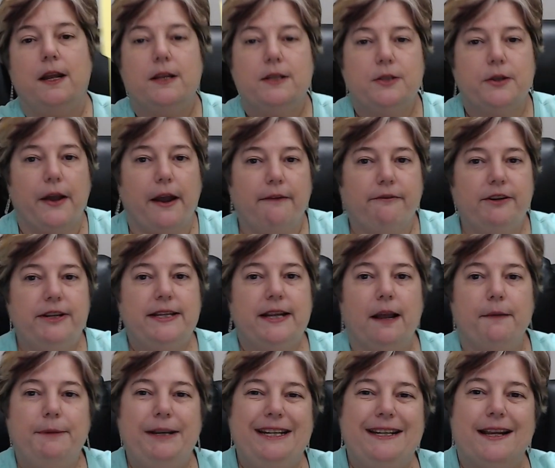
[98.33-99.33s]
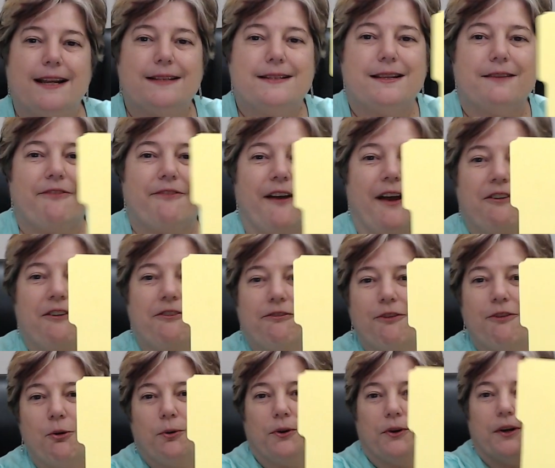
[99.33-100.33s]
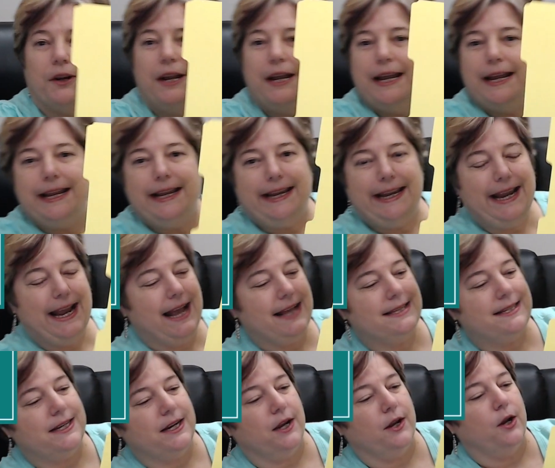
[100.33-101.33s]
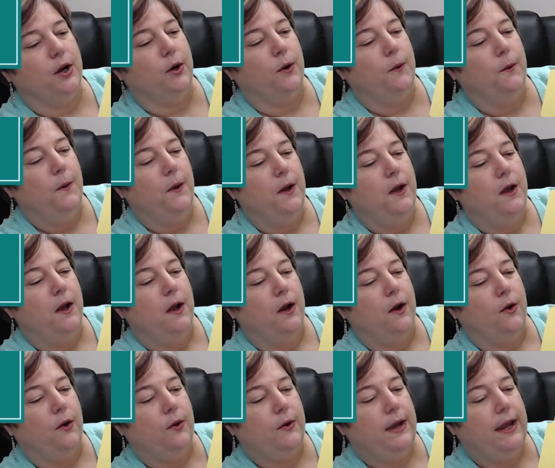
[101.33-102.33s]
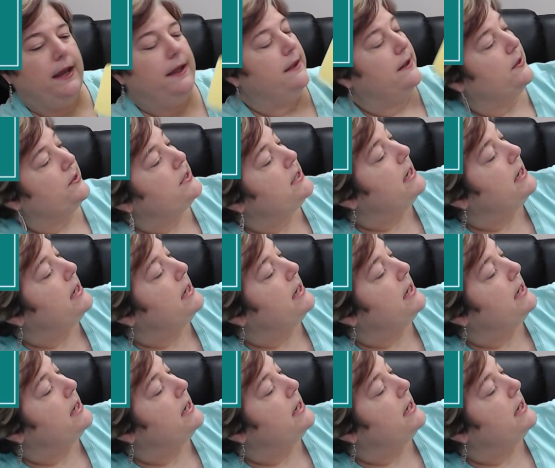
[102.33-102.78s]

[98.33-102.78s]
So every time he does the file folder, he has to go, okay, there's